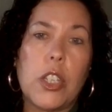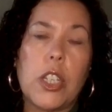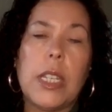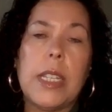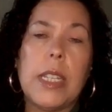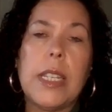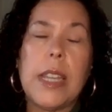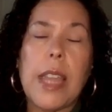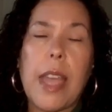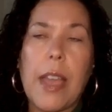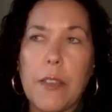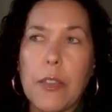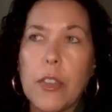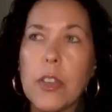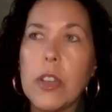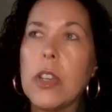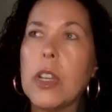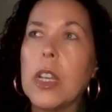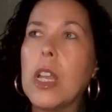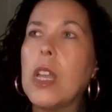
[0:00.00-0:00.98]
She
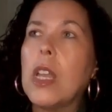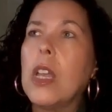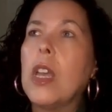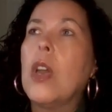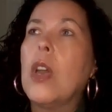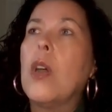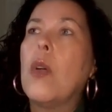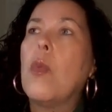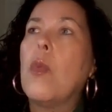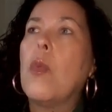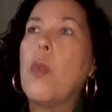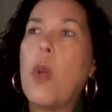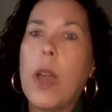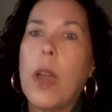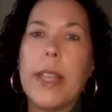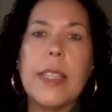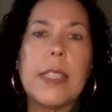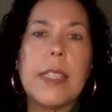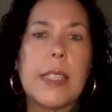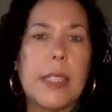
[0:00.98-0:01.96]
never
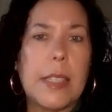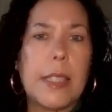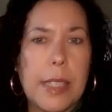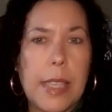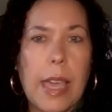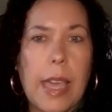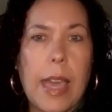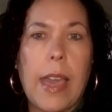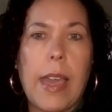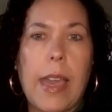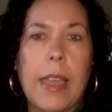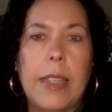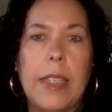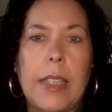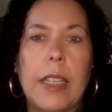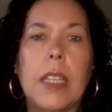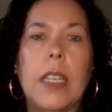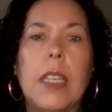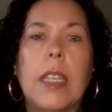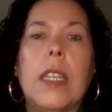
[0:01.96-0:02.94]
once
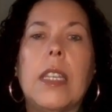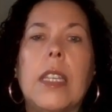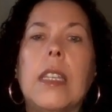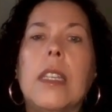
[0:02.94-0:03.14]
said,